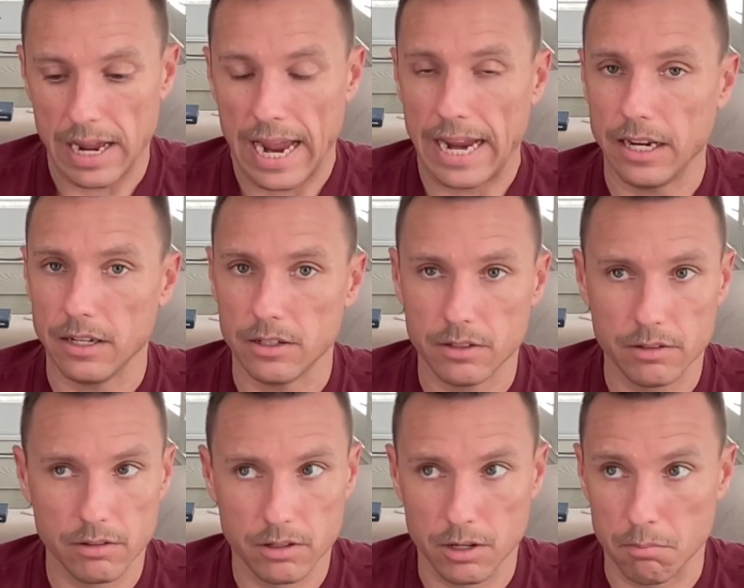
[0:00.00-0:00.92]
a
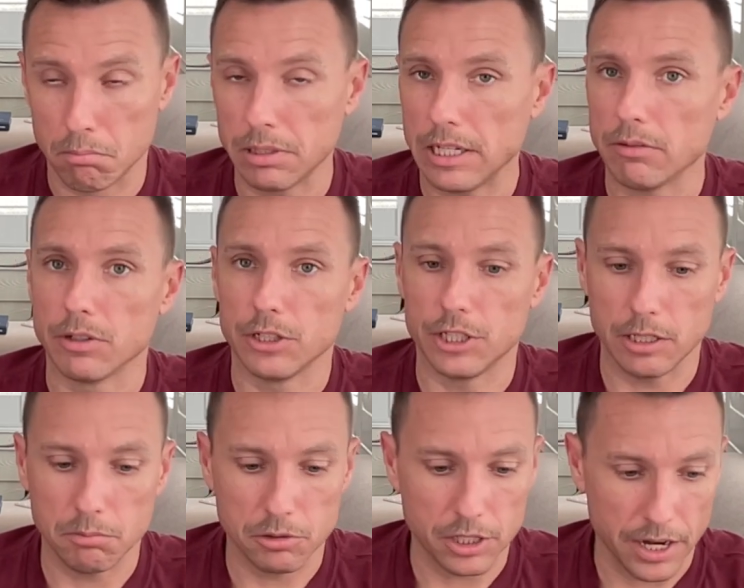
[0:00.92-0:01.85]
complete
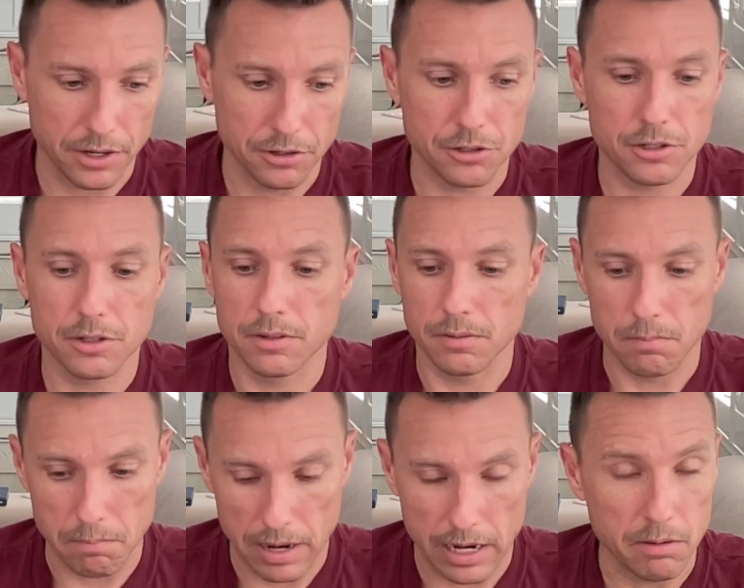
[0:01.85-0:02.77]
regime change
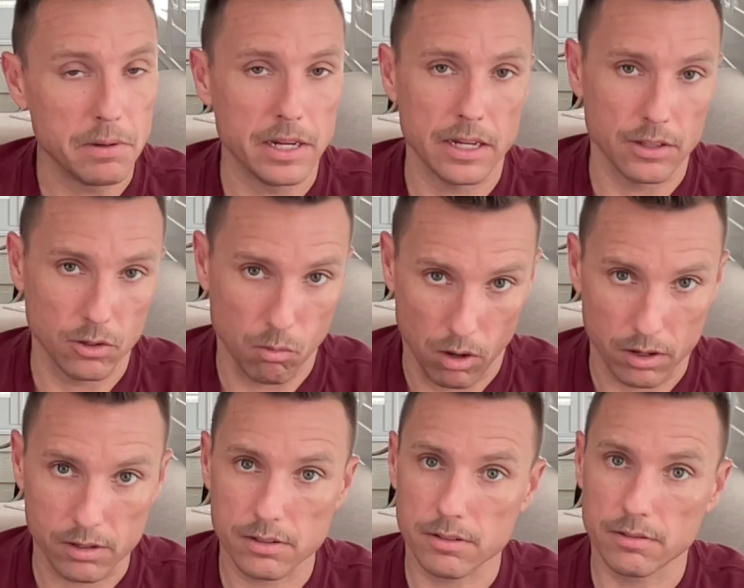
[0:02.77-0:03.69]
may be in the
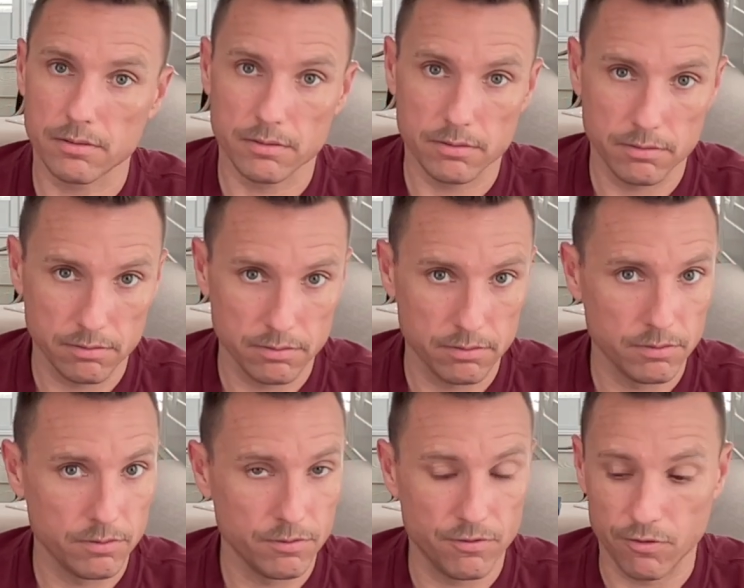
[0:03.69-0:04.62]
works.
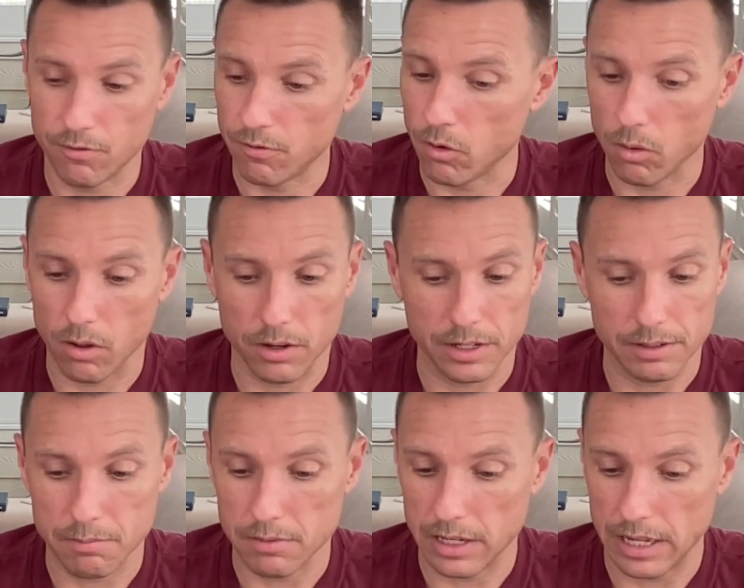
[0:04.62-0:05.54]
Full
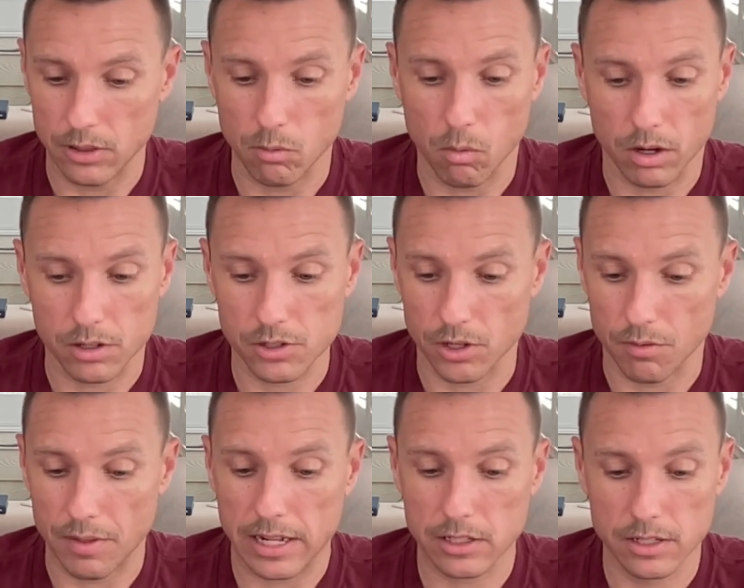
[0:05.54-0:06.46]
on in the works. So
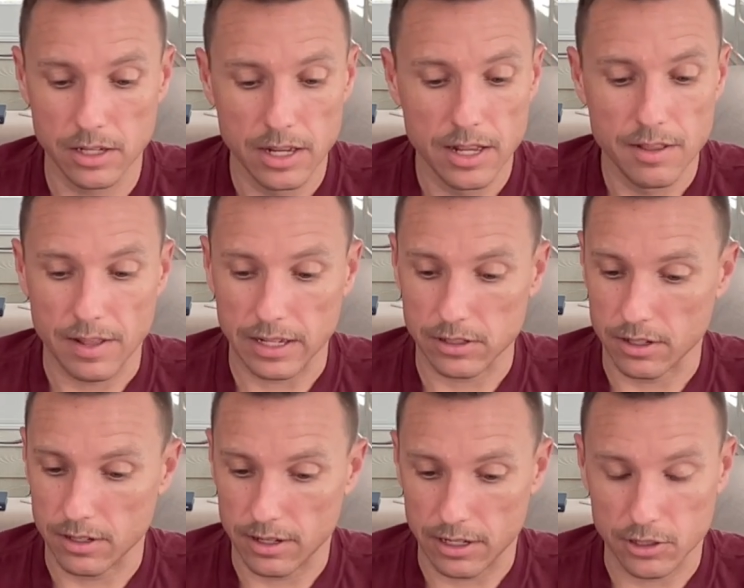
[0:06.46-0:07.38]
that's
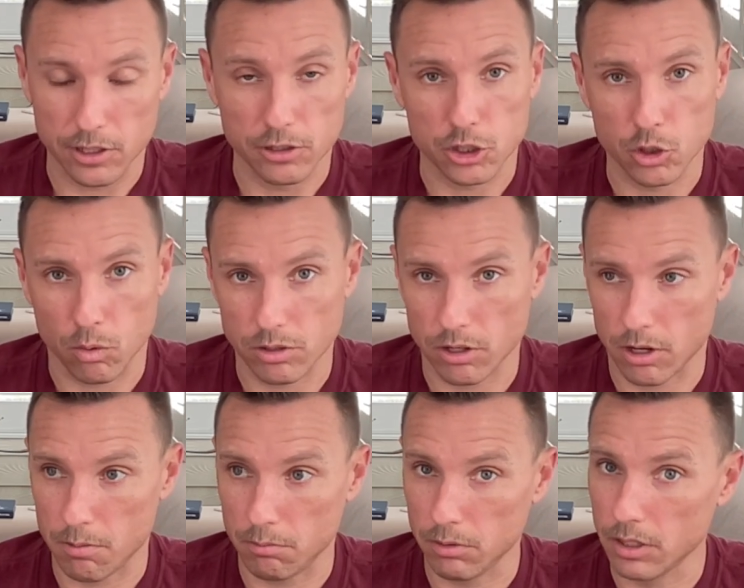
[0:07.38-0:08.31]
another
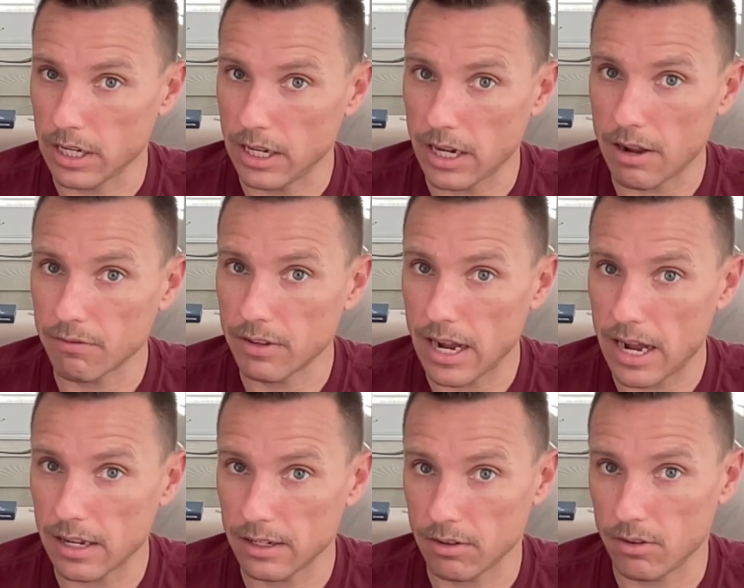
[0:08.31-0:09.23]
short-term looking I've
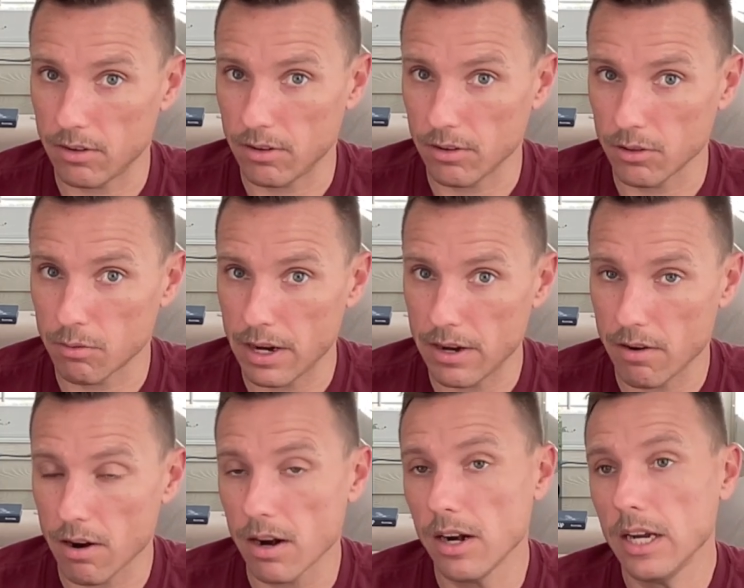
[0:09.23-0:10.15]
got on the
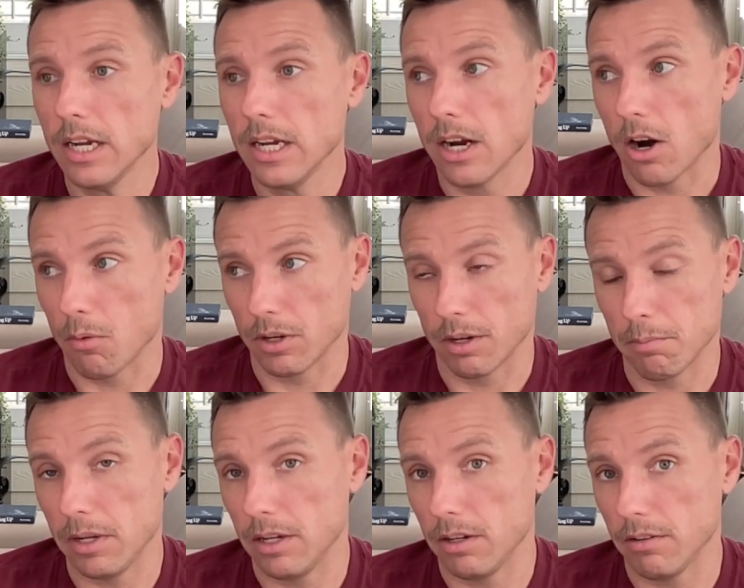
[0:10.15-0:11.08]
radar. Are we going to
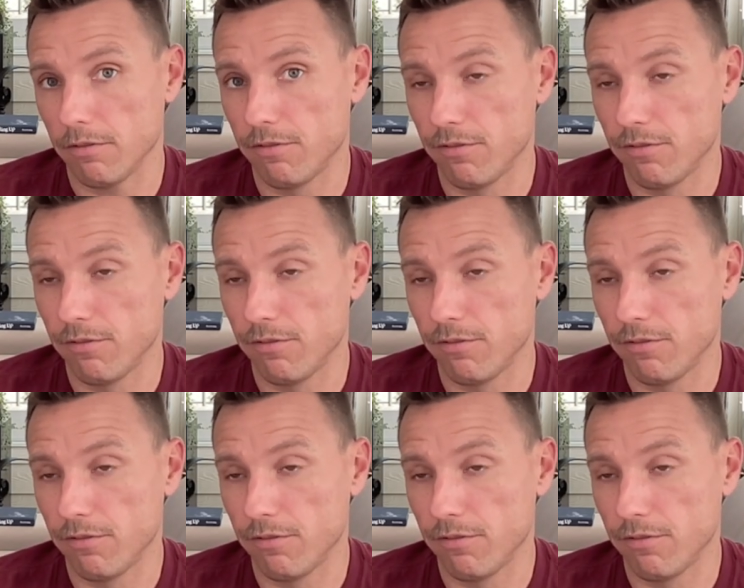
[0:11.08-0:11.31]
be